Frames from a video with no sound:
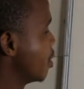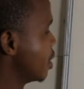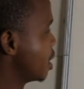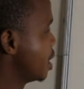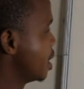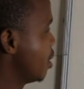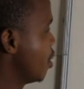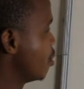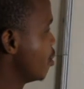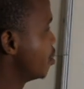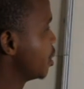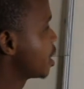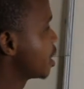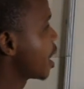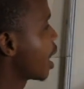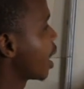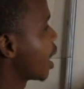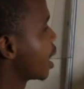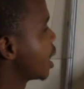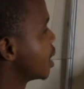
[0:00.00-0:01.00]
d
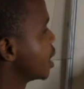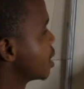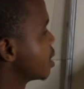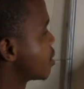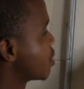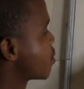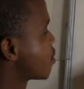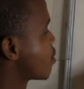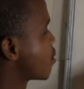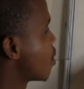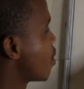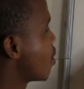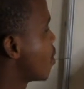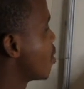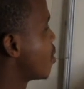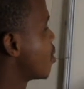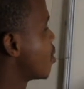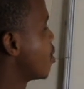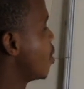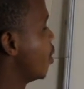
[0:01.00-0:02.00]
orbital is
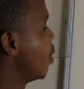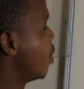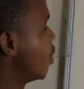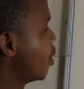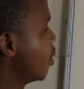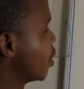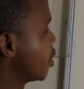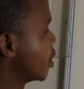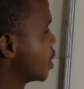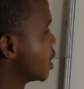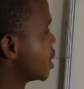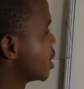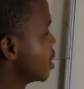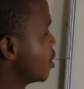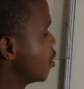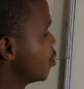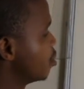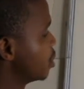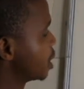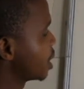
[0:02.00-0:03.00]
4 or your d
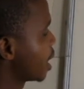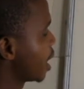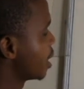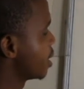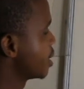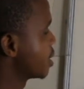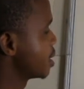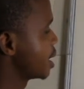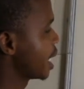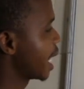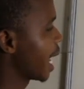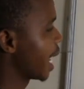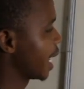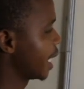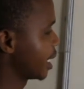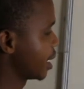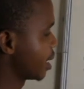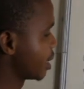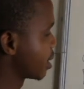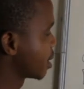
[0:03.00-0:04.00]
orbital is
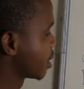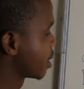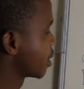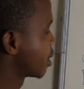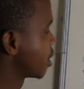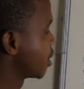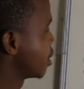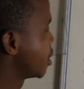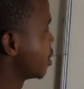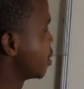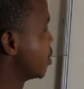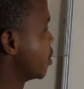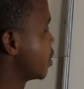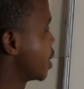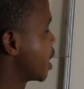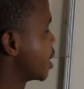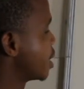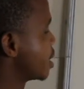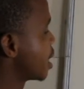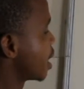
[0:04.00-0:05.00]
9, you
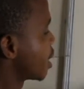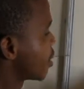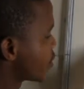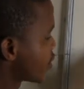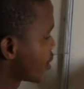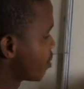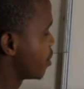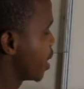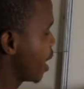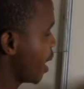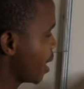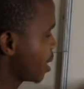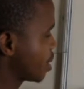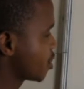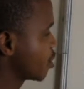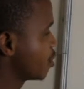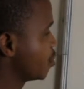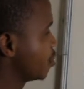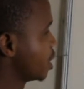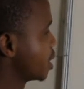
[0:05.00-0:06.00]
can take from the s
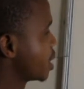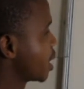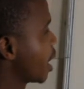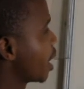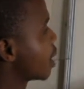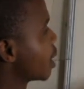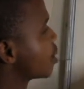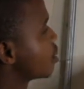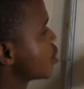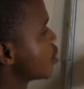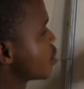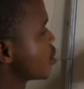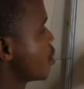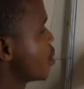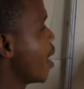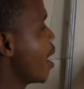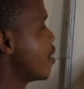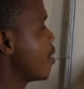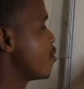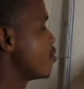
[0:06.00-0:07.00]
orbital to
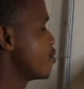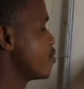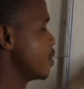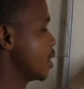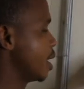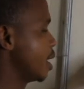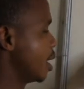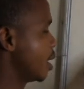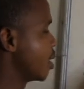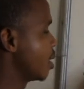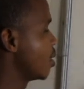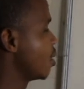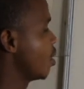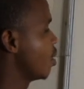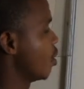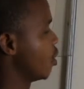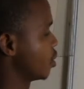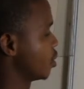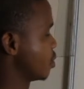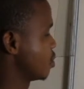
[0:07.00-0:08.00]
half fill
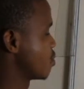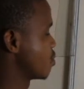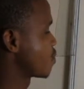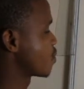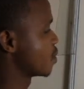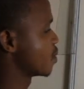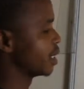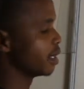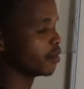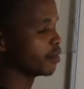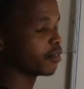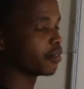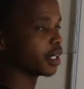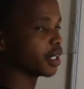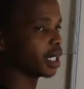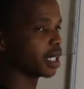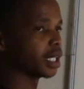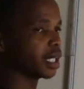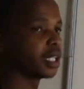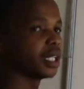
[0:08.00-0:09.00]
or to fully
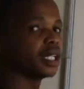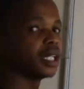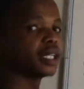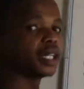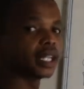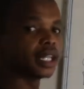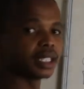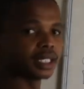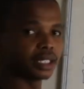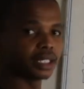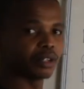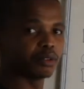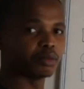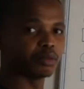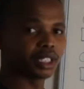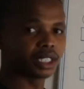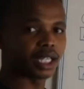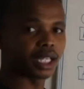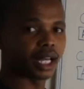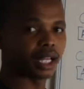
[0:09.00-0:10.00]
fill the d
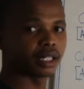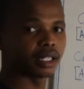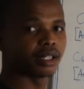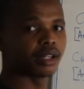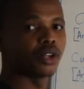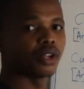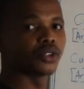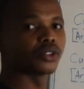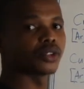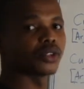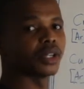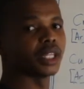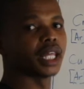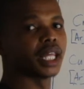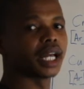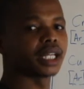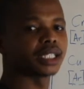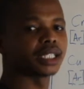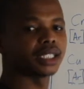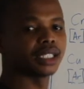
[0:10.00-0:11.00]
orbital. So
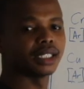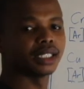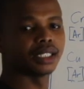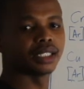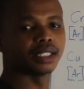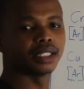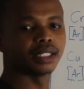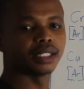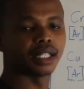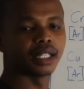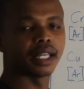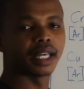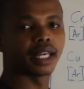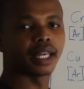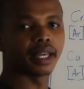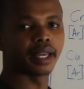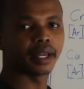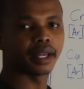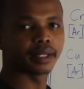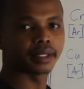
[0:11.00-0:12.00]
that is
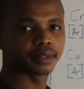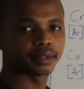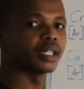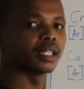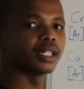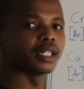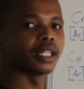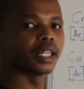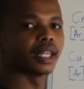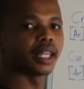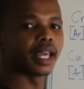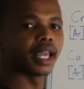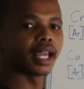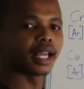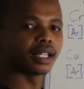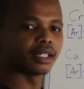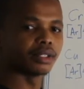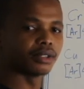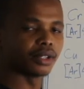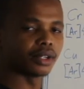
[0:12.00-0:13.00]

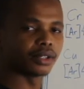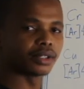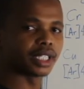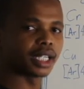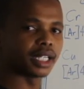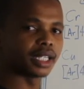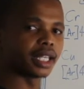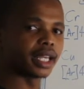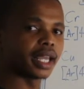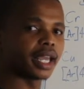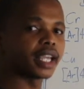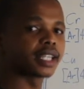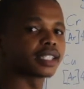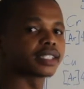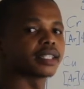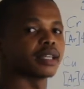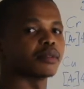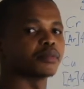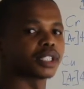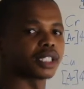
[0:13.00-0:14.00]
those are the
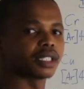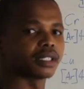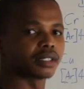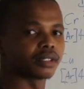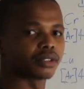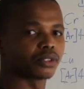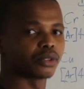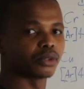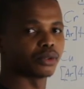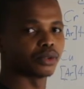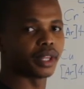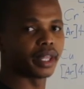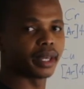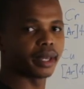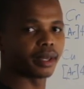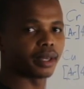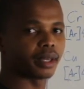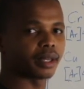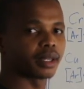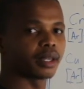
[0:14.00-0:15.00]
exceptions to
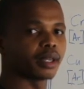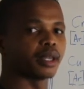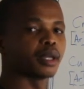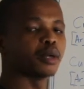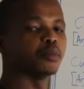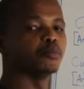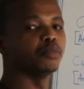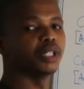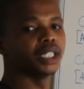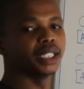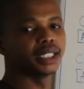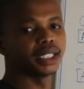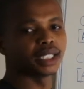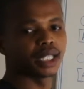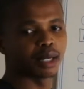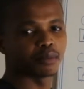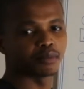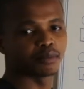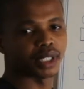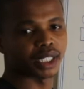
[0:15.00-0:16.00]
the building
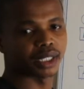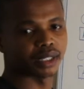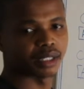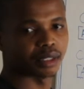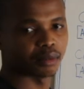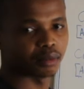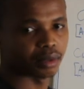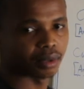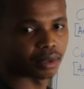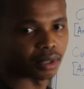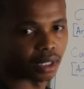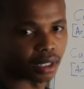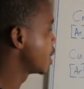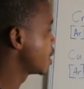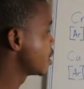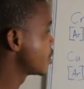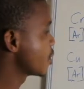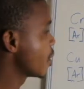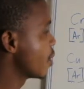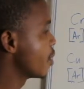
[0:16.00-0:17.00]
up principle.
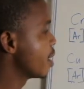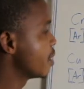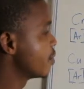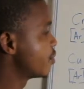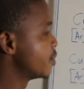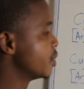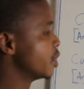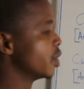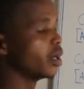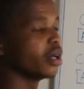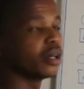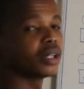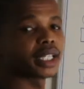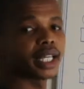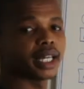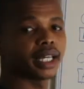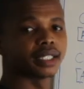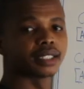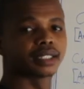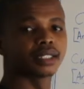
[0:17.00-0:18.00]
So if you look
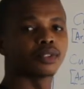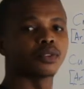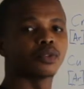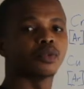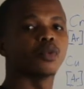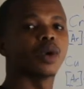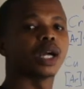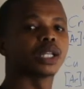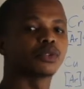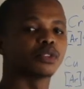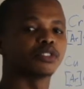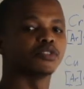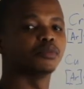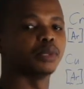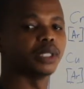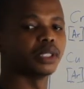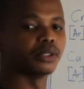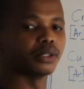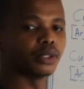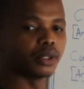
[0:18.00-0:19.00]
at what we've
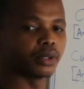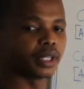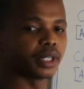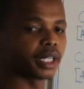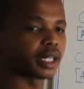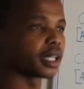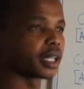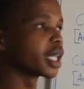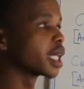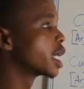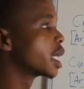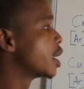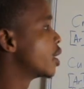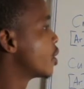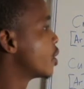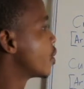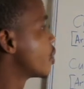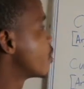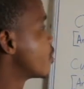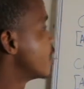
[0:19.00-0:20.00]
been doing,
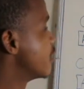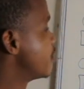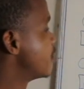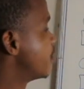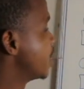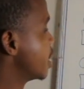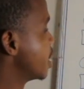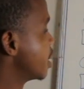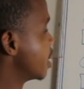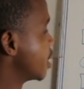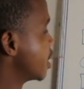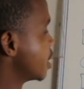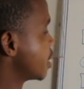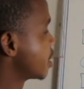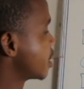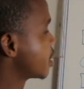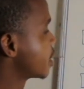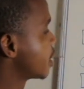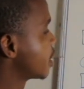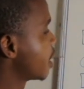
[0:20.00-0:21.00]
we've been
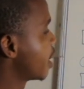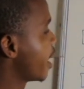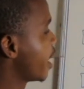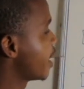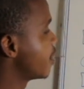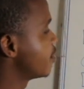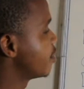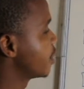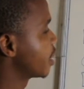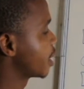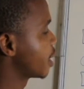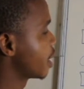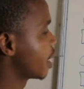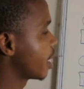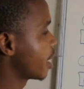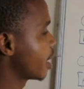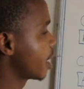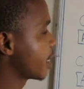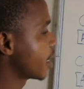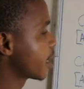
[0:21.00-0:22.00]
having
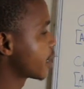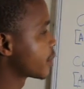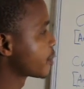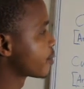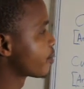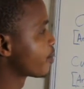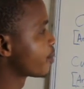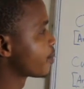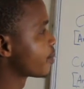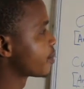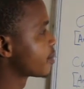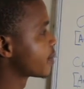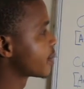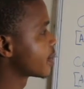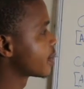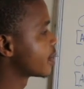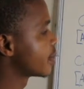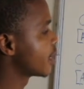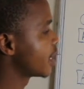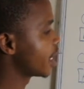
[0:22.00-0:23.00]
the
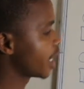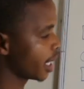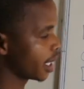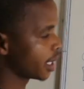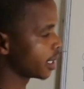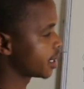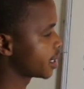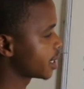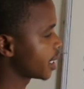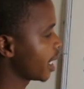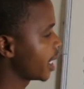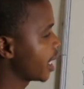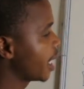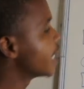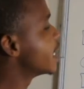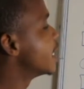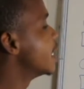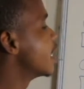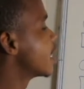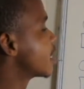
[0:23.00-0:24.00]
entire
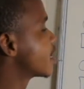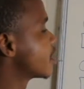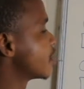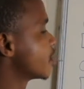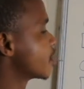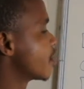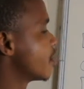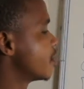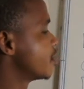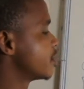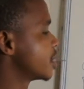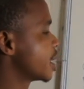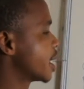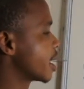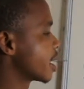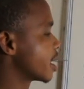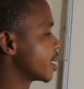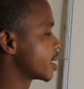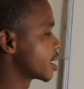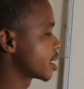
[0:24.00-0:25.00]
electron
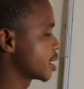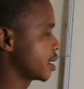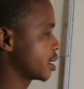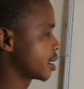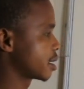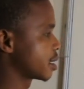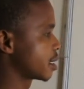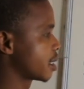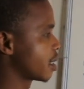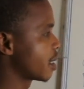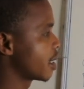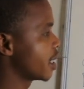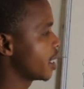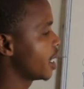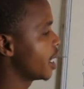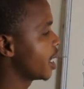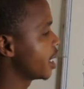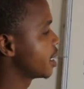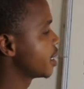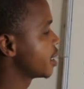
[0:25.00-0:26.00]
configuration,
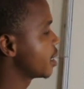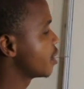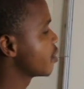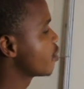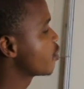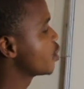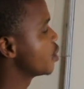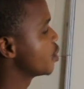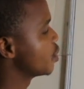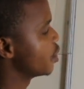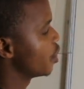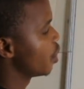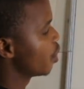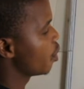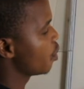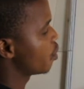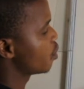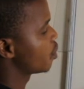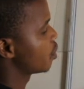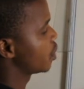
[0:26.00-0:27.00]
and if you
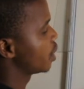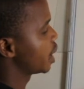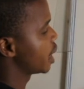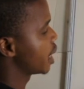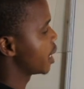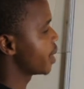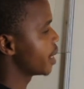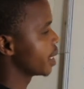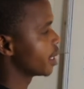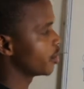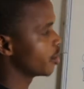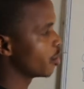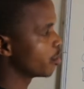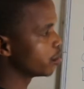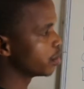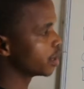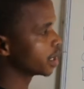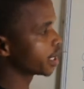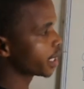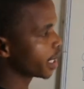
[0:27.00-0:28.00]
know the
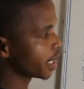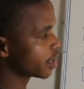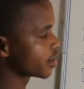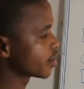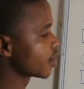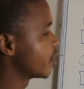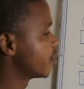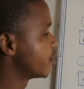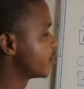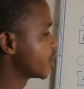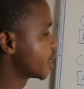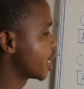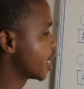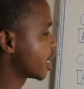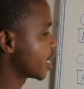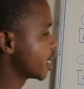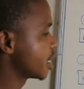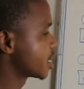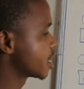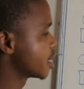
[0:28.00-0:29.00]
noble gas
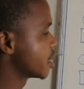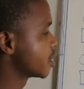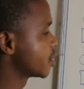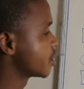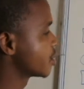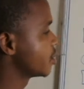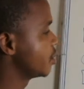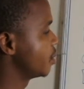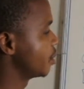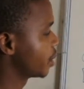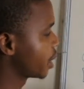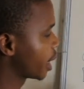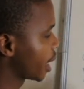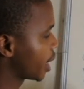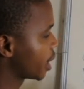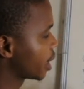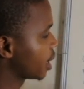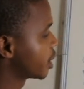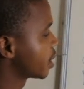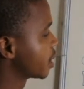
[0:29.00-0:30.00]
configurations, you
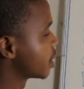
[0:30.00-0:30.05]
can